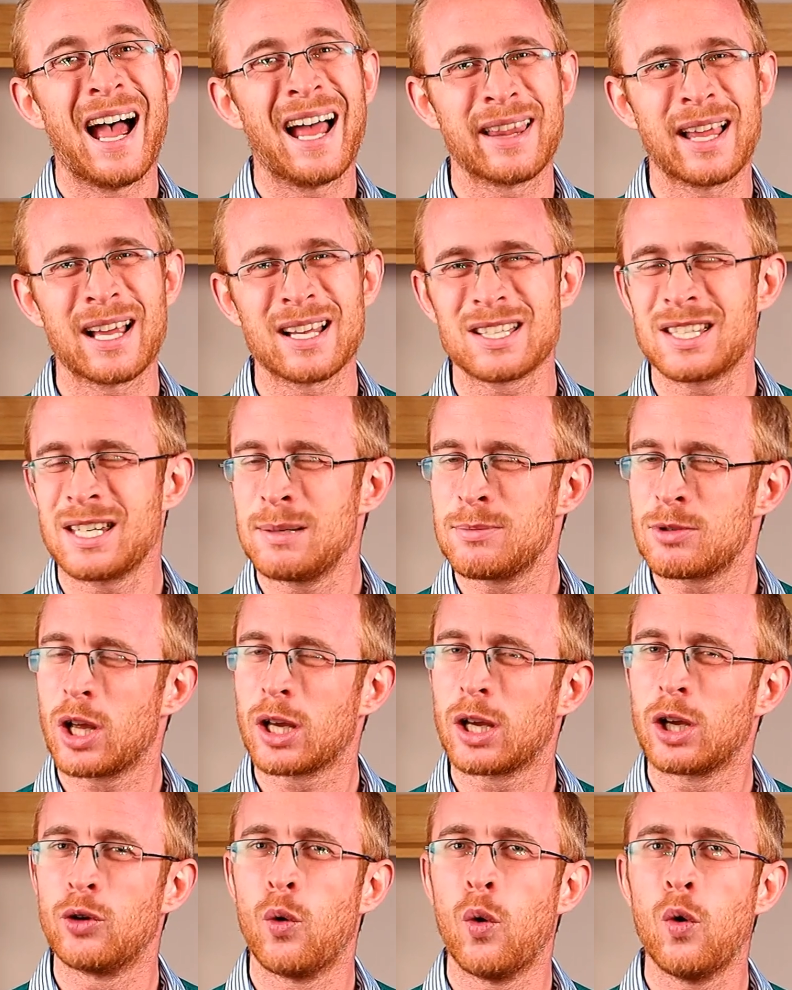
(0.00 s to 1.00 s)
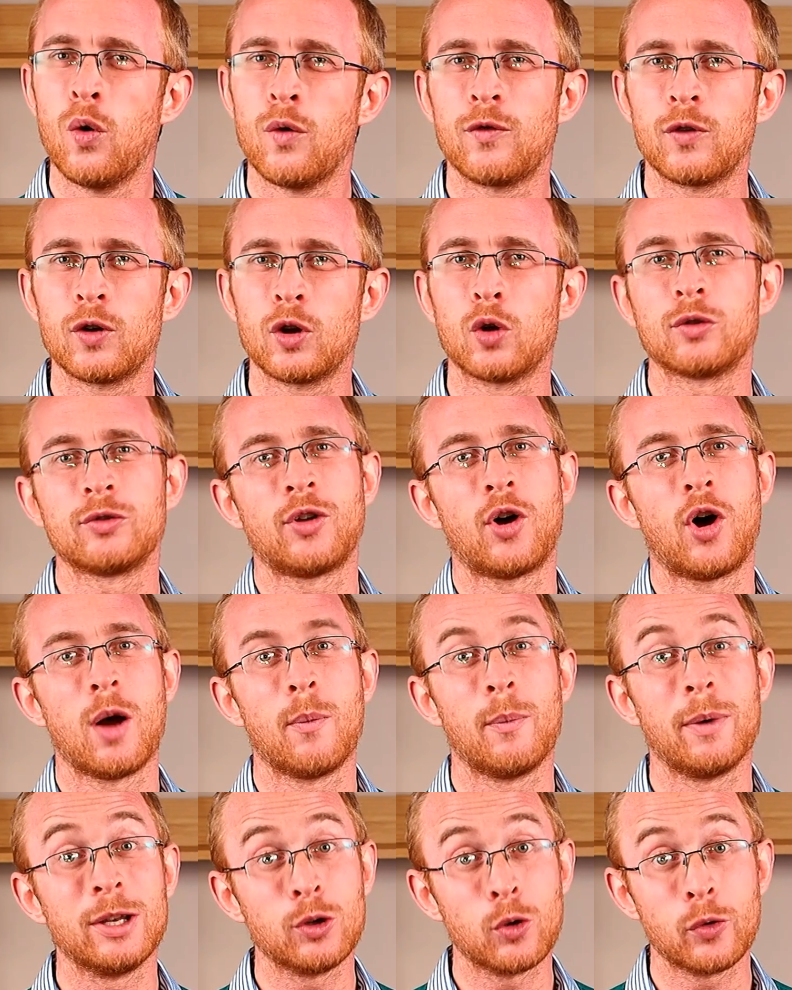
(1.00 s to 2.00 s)
And that seems like an awful long
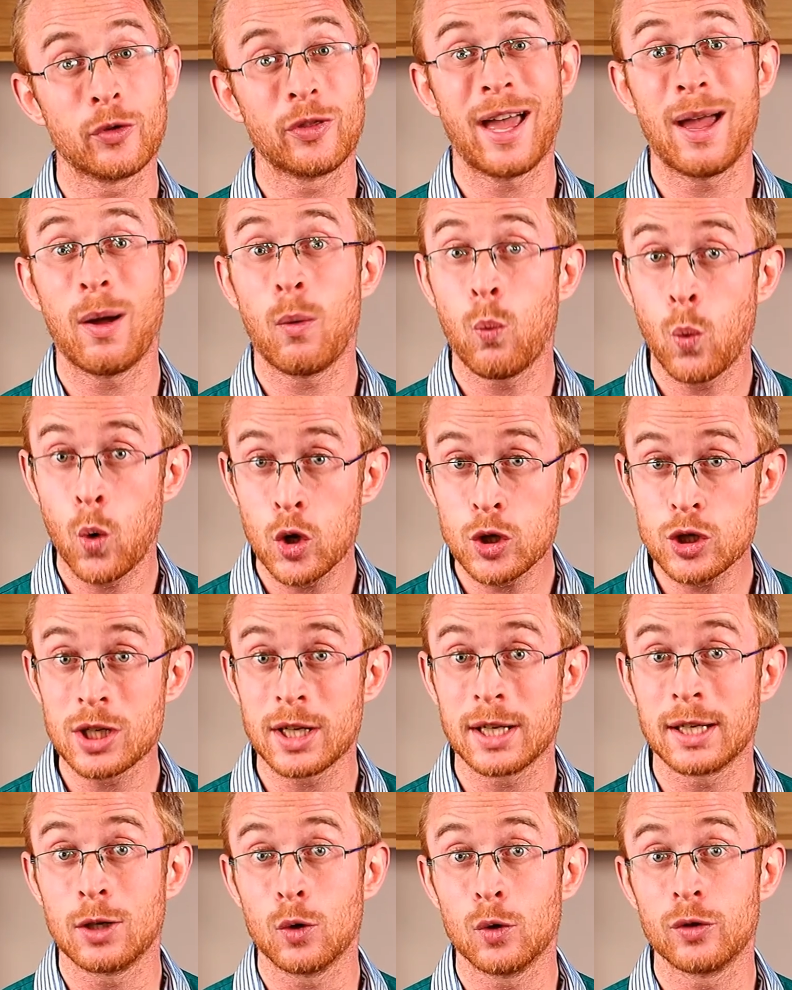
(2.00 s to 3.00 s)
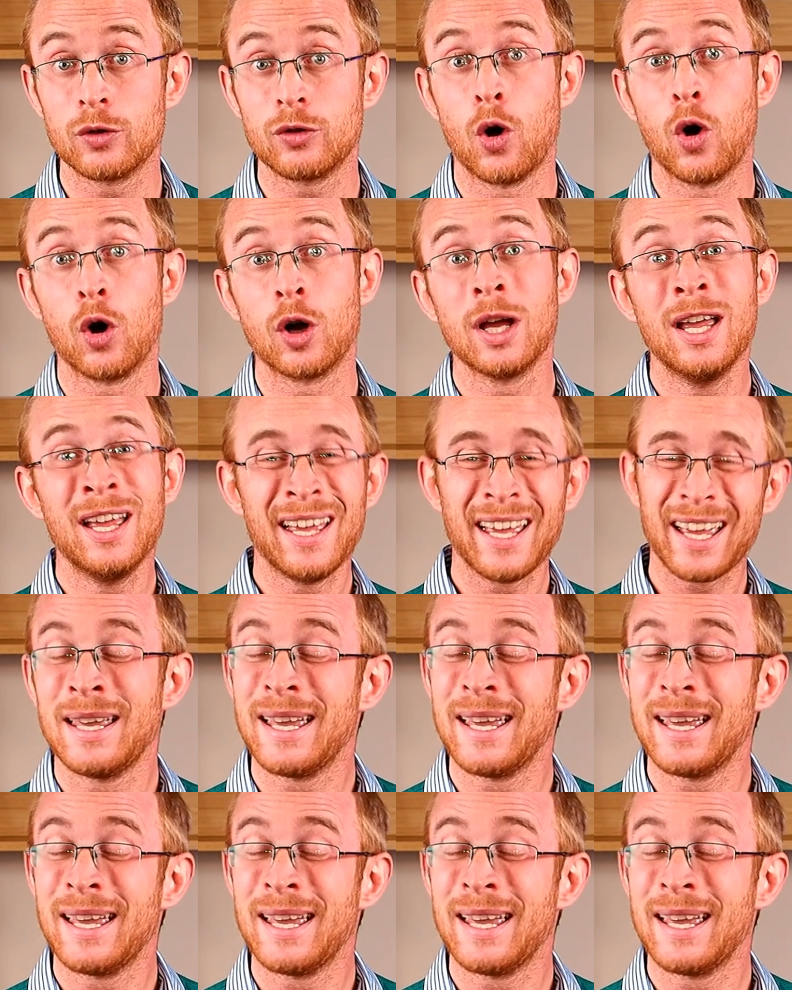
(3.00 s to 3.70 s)
time when you're there watching your dog.